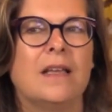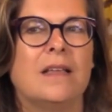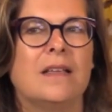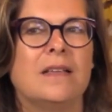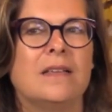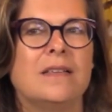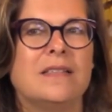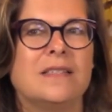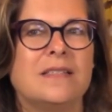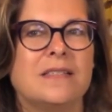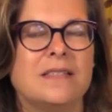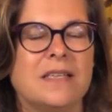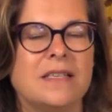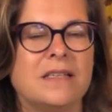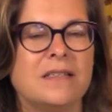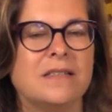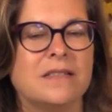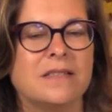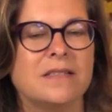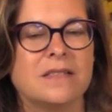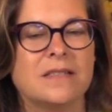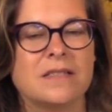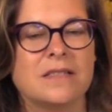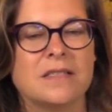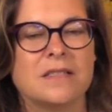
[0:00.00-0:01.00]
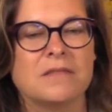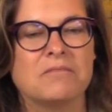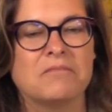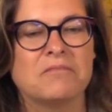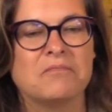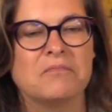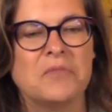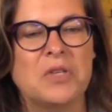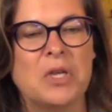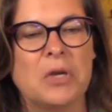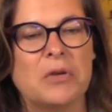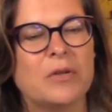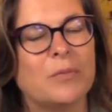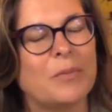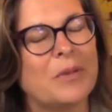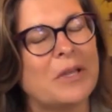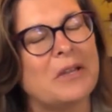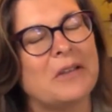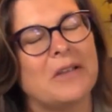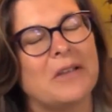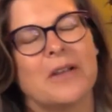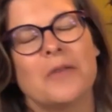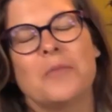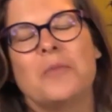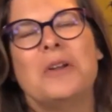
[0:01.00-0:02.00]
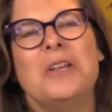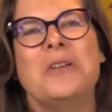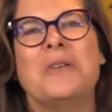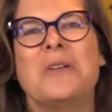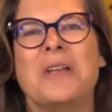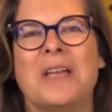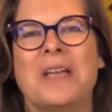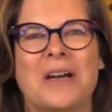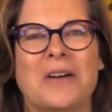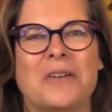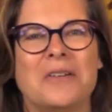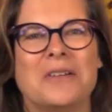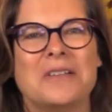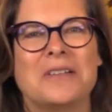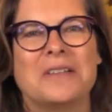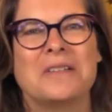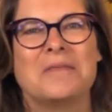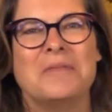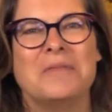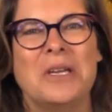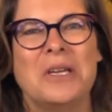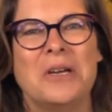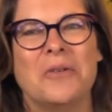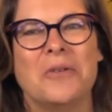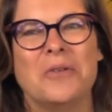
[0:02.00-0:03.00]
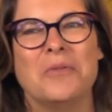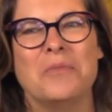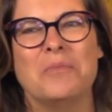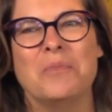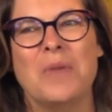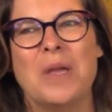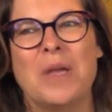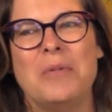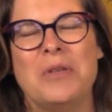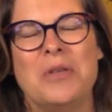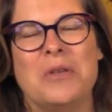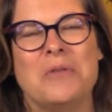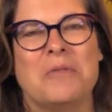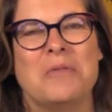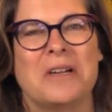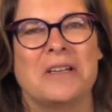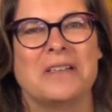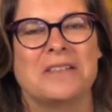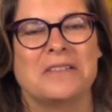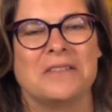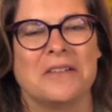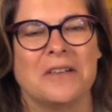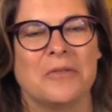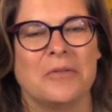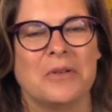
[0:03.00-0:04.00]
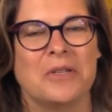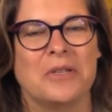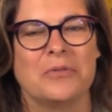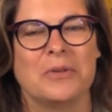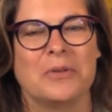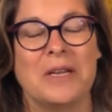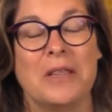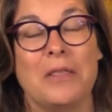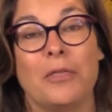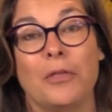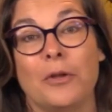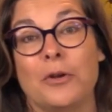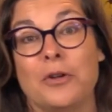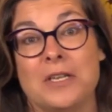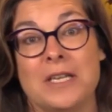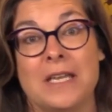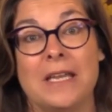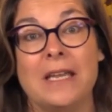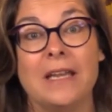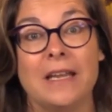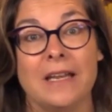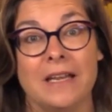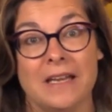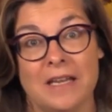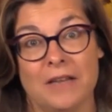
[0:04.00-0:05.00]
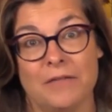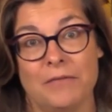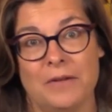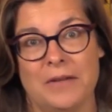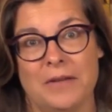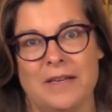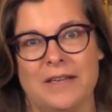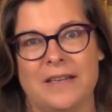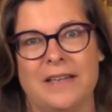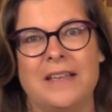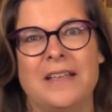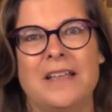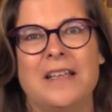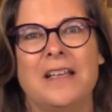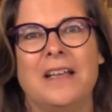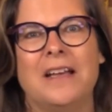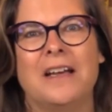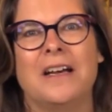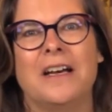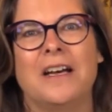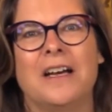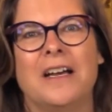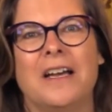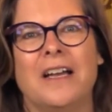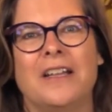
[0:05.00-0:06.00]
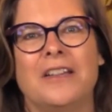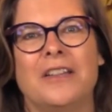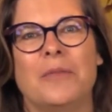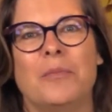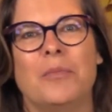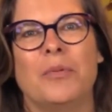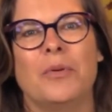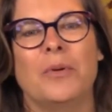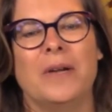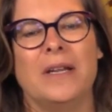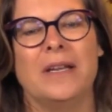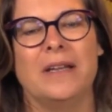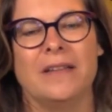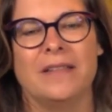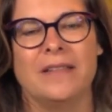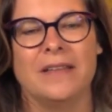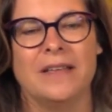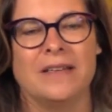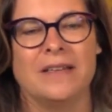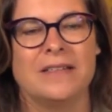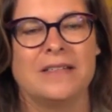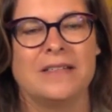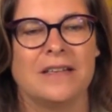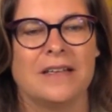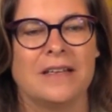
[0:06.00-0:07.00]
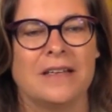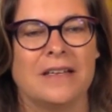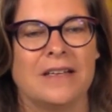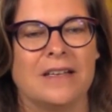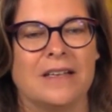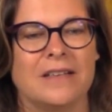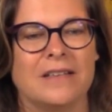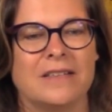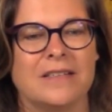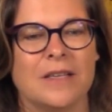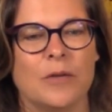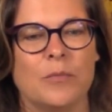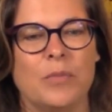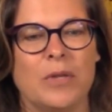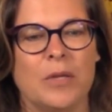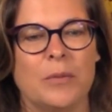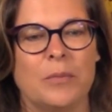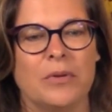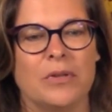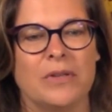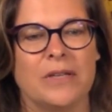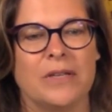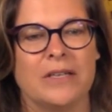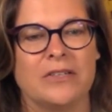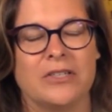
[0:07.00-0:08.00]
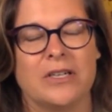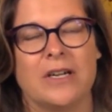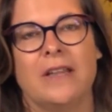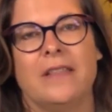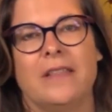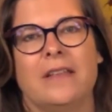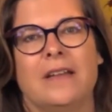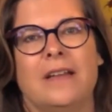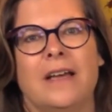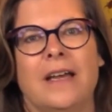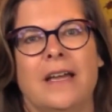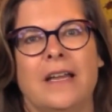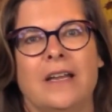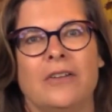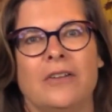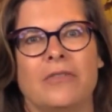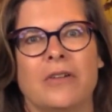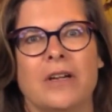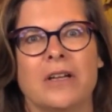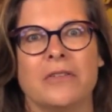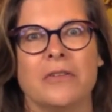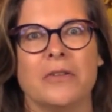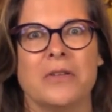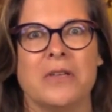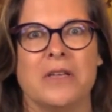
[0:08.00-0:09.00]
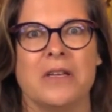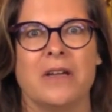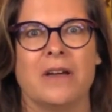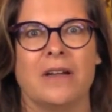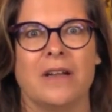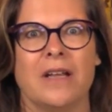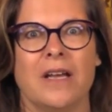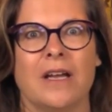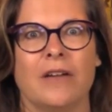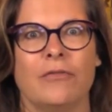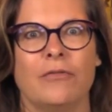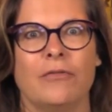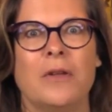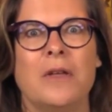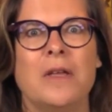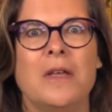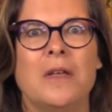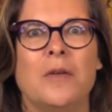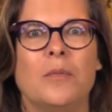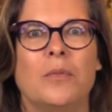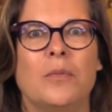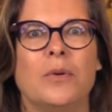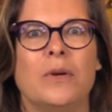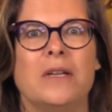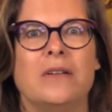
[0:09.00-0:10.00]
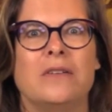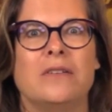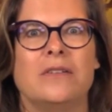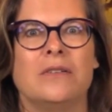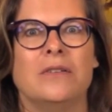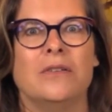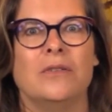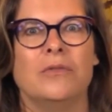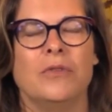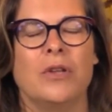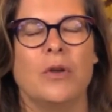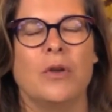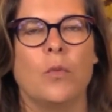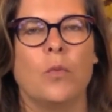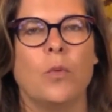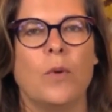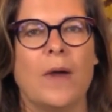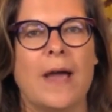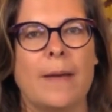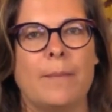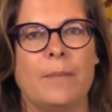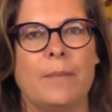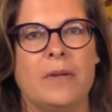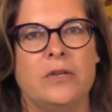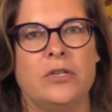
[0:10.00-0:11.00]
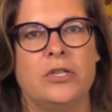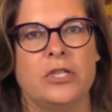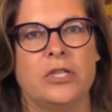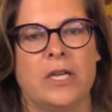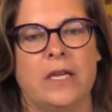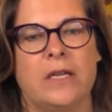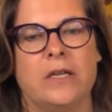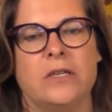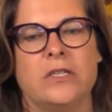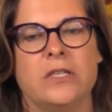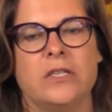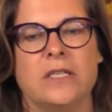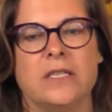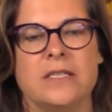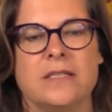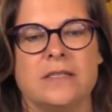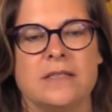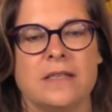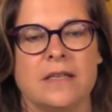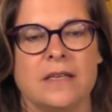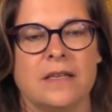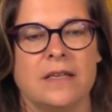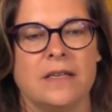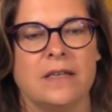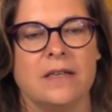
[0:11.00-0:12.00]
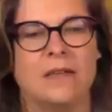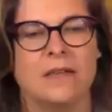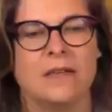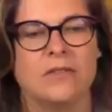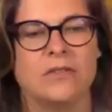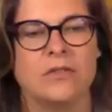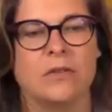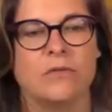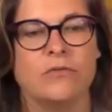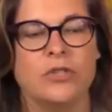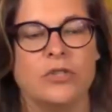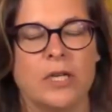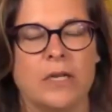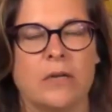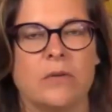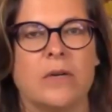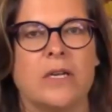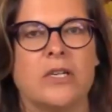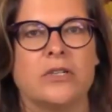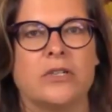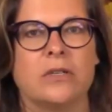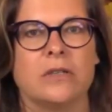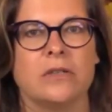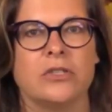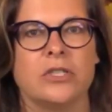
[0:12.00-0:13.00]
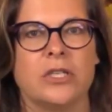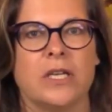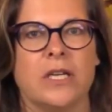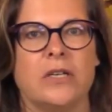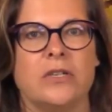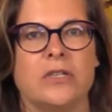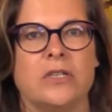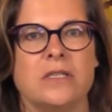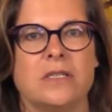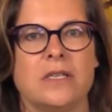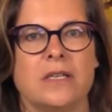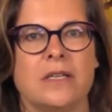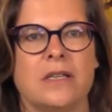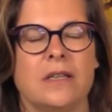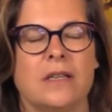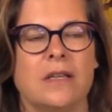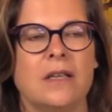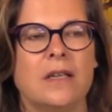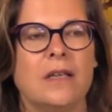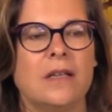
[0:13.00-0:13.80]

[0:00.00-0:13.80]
since, depending on when you count, maybe you want to start with 2013 even, at the point that some people like Jonathan Haidt and Greg Lukianoff point to, rapid changes in sort of generational changes in